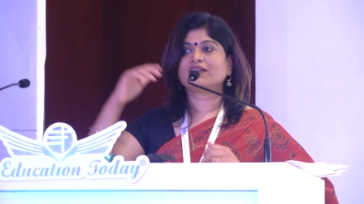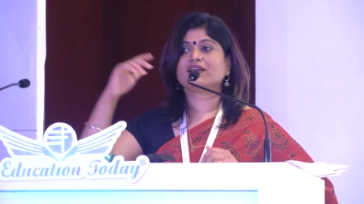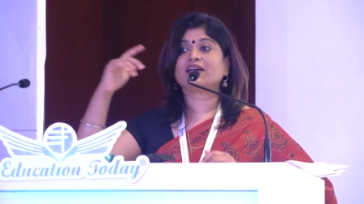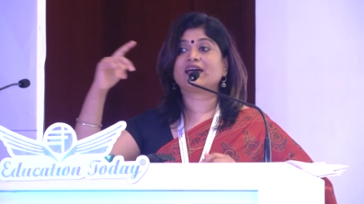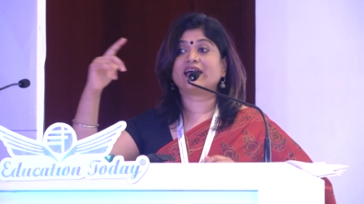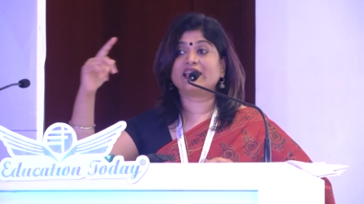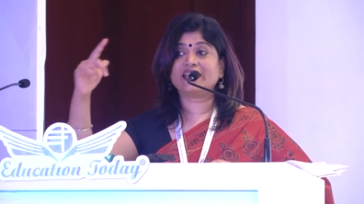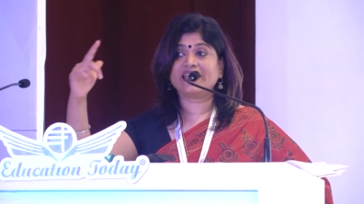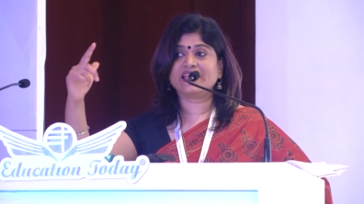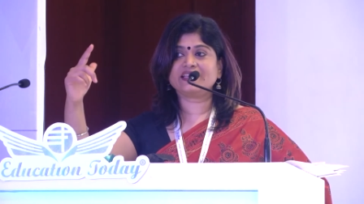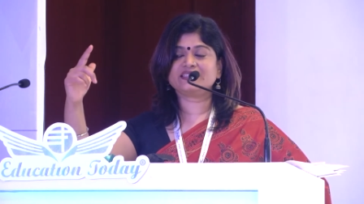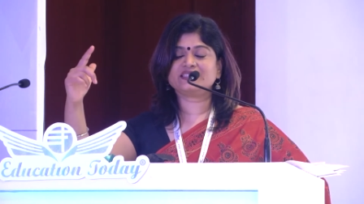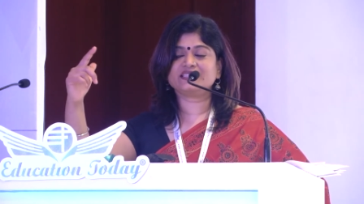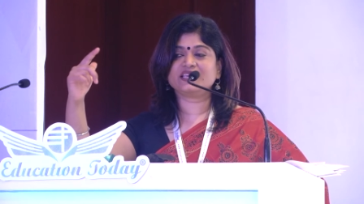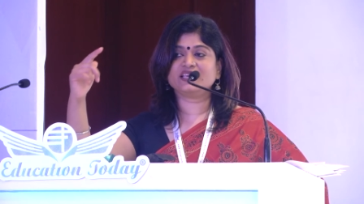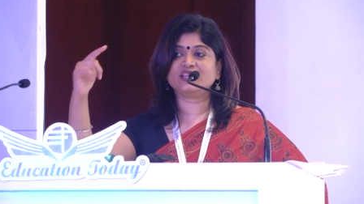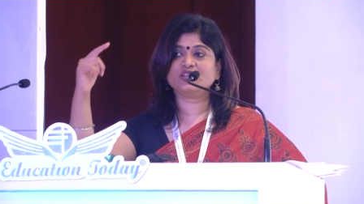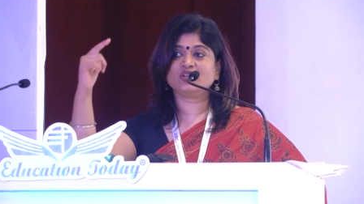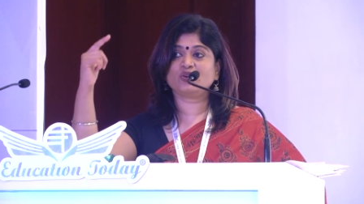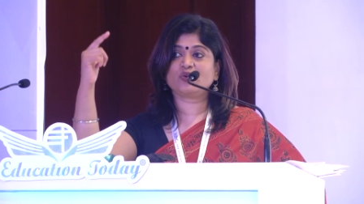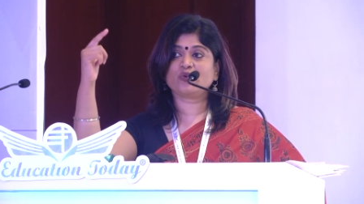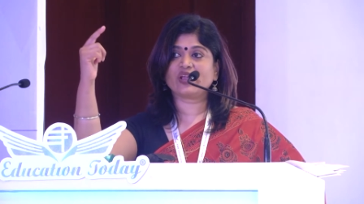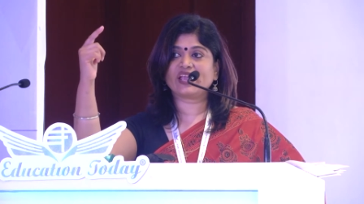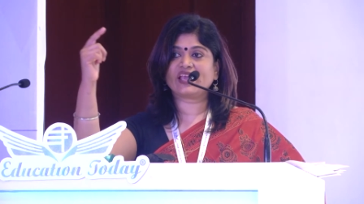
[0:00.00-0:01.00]
connecting
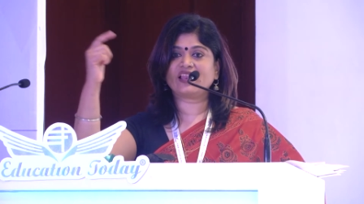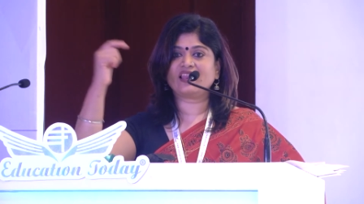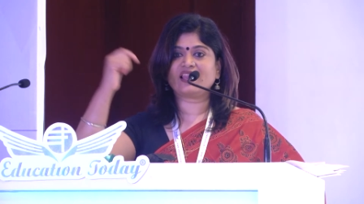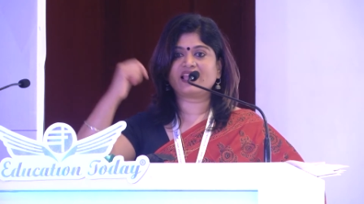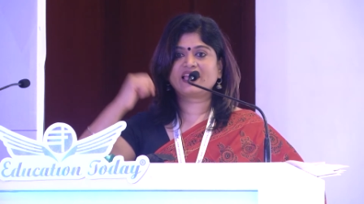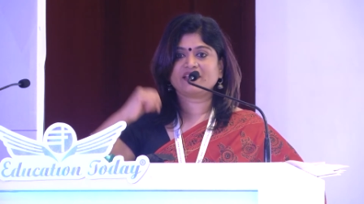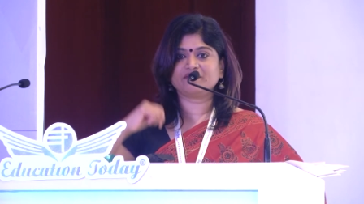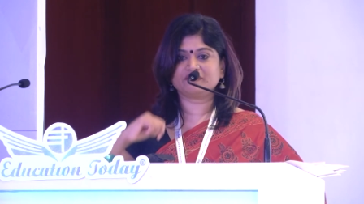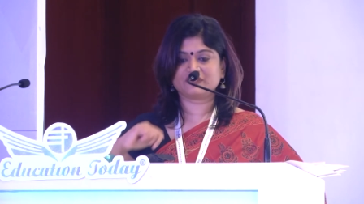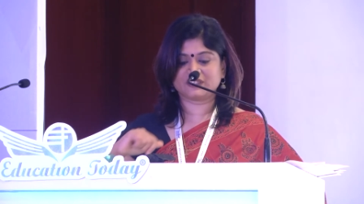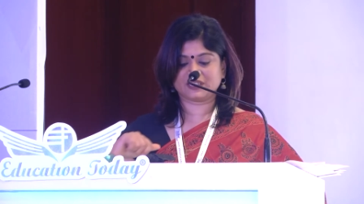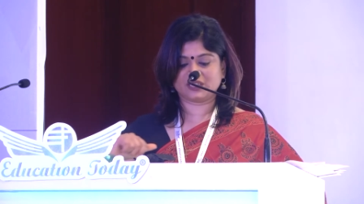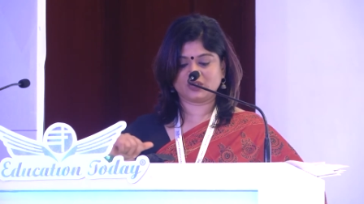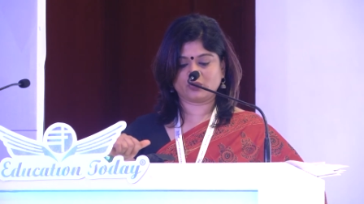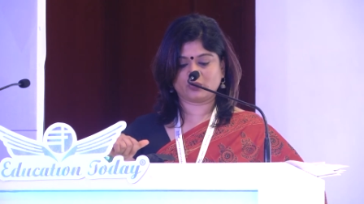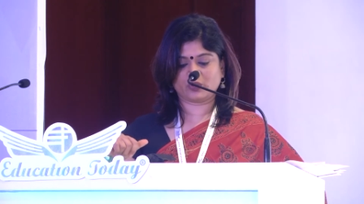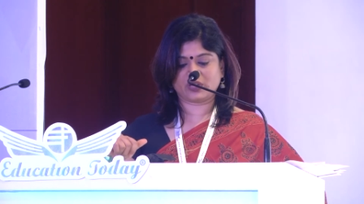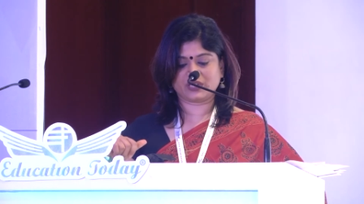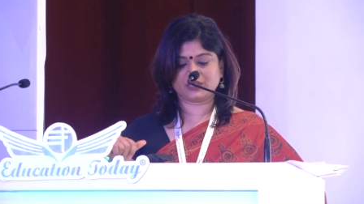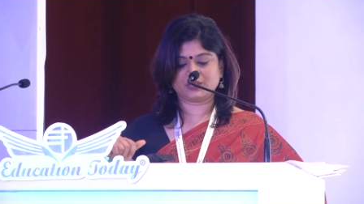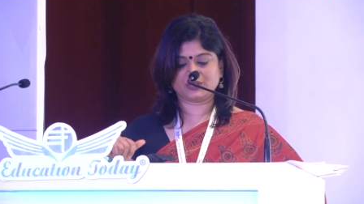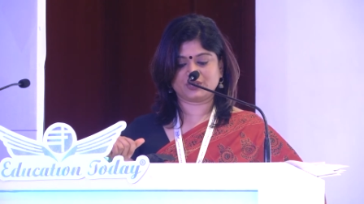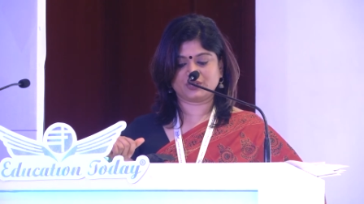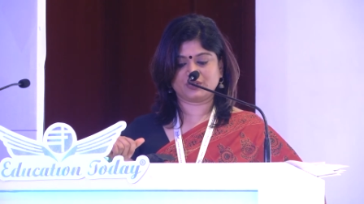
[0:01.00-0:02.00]
to real-life
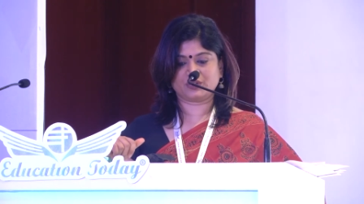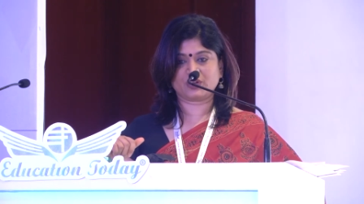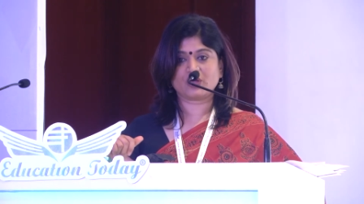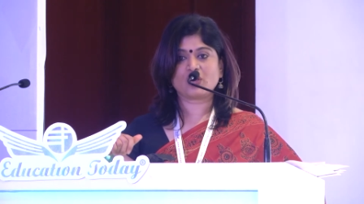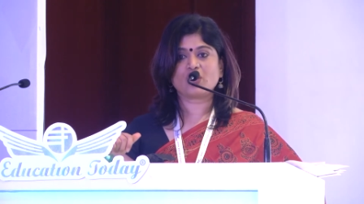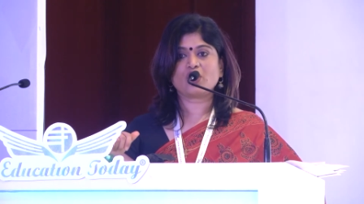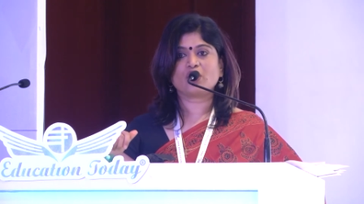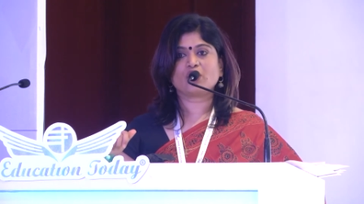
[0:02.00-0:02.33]
situation,